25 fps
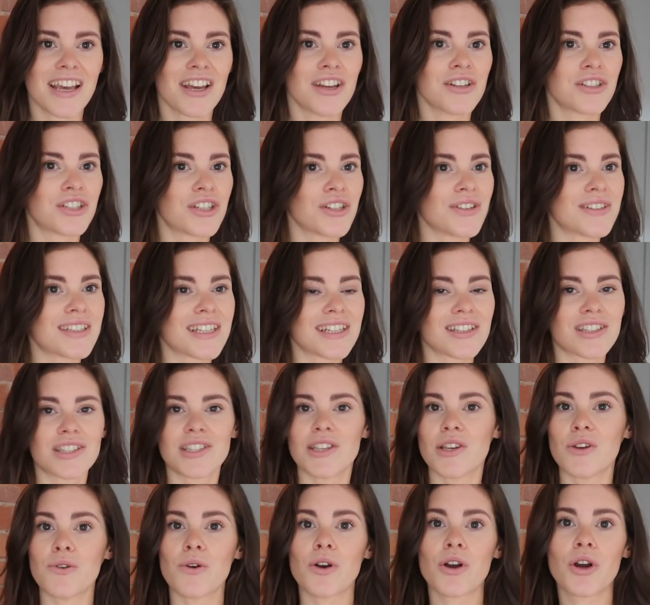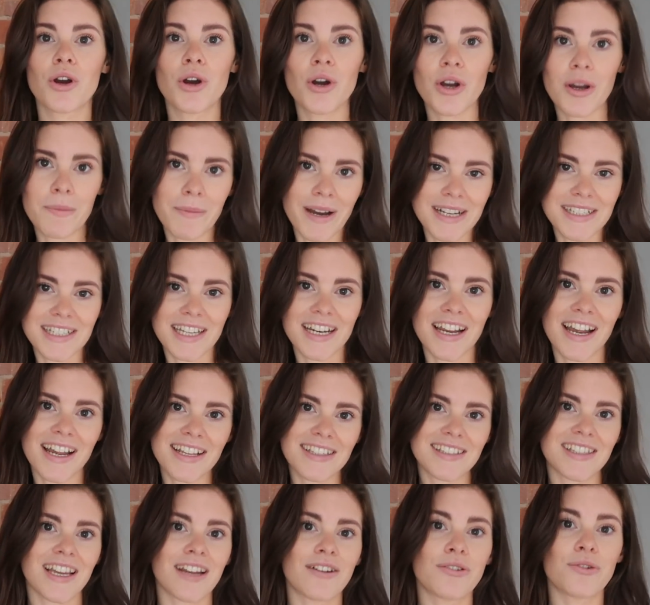Choosing to cook my dinner
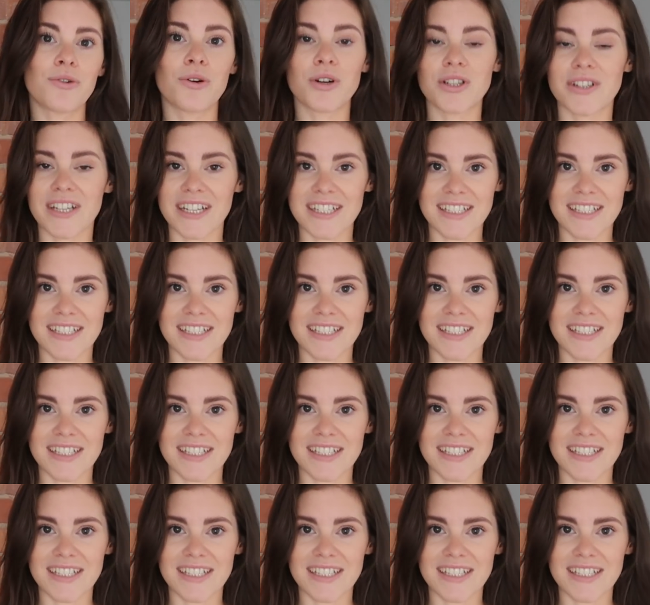instead of ordering